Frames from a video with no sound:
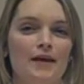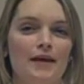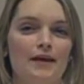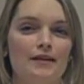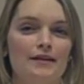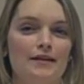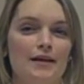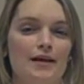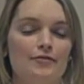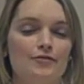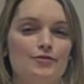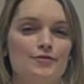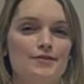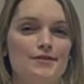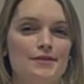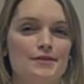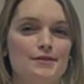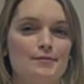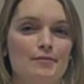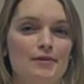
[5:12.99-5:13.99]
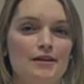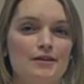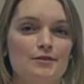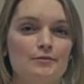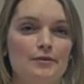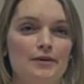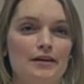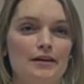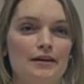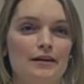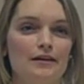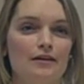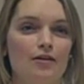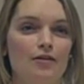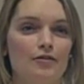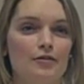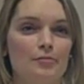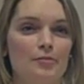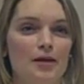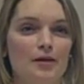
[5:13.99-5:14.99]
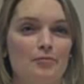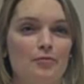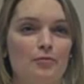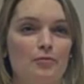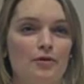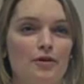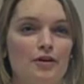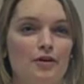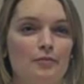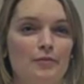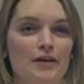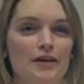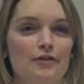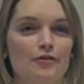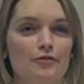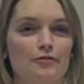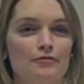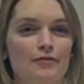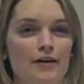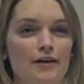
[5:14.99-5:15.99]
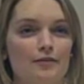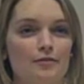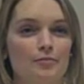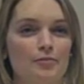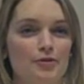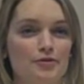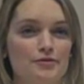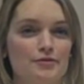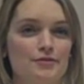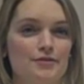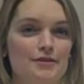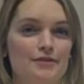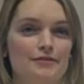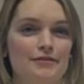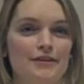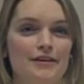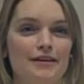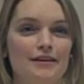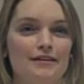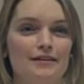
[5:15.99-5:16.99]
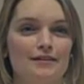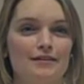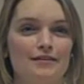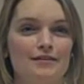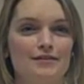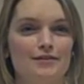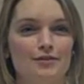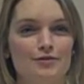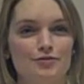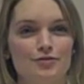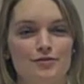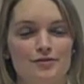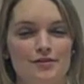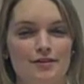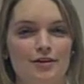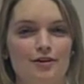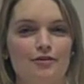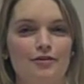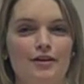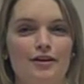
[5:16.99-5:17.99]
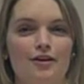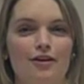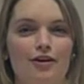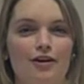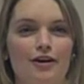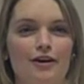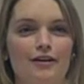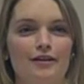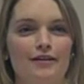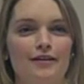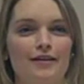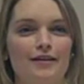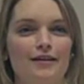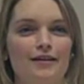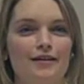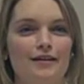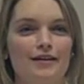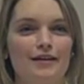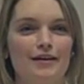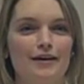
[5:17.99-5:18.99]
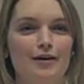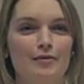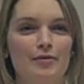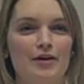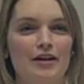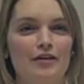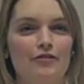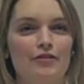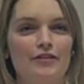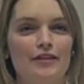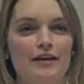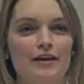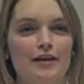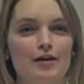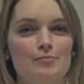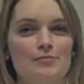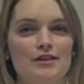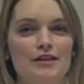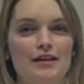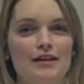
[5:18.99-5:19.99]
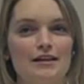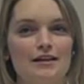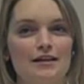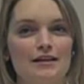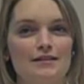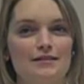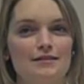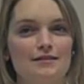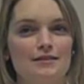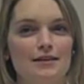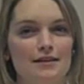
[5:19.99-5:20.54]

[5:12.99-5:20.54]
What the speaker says: And then after 6 months, we get all the paperwork and we get our final birth certificate, Social Security card, and everything comes in, and at